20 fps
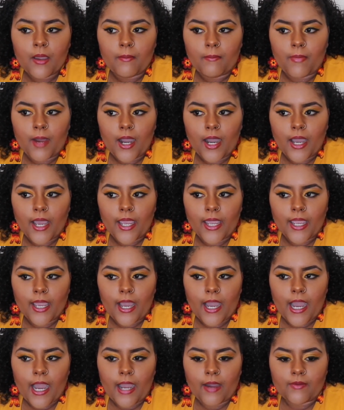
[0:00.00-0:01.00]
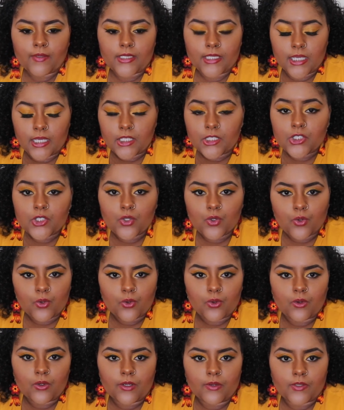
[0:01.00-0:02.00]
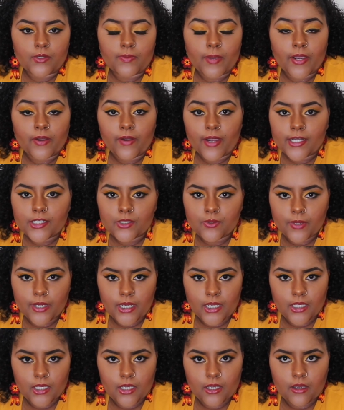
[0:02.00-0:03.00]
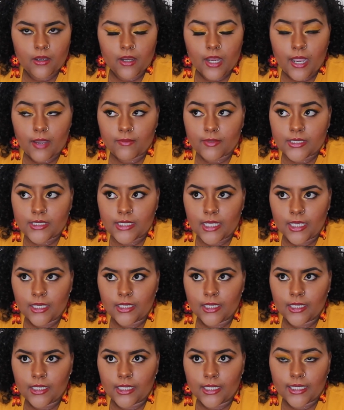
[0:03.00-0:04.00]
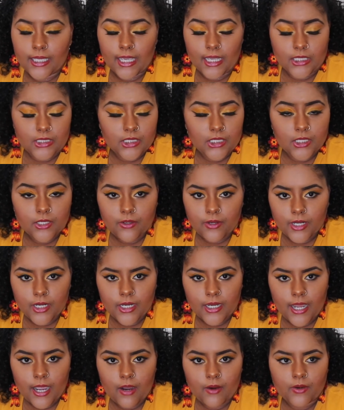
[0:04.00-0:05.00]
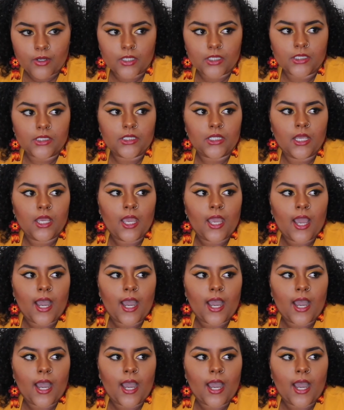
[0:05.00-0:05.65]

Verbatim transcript: My I was in school. It was my graduating year. I was taking like 18 credit hours.